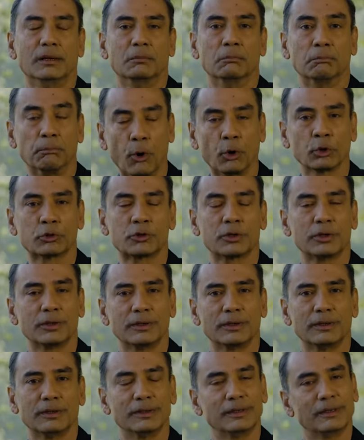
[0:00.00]
Both,
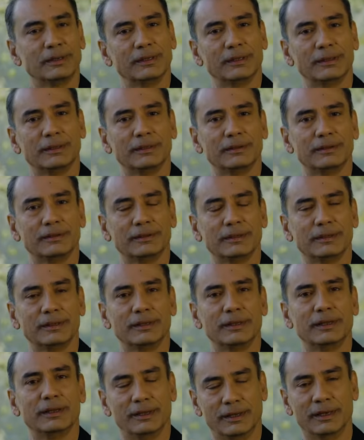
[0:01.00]

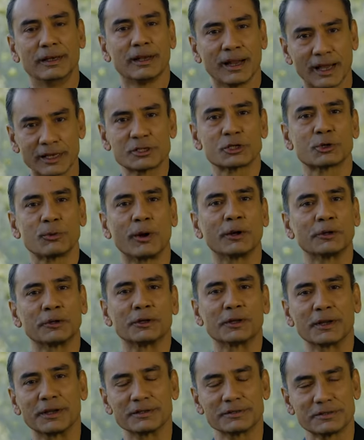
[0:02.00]
in large
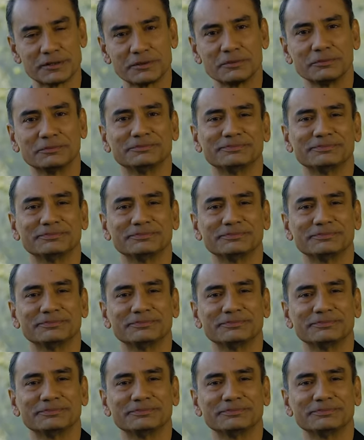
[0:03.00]
quantities.